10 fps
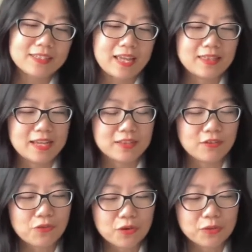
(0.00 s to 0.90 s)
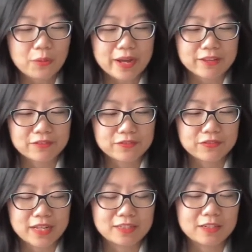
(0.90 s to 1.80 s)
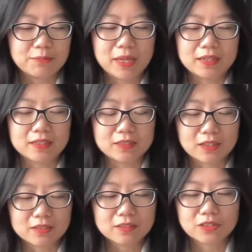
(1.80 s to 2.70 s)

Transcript: and then the fourth wife ended up being annulled.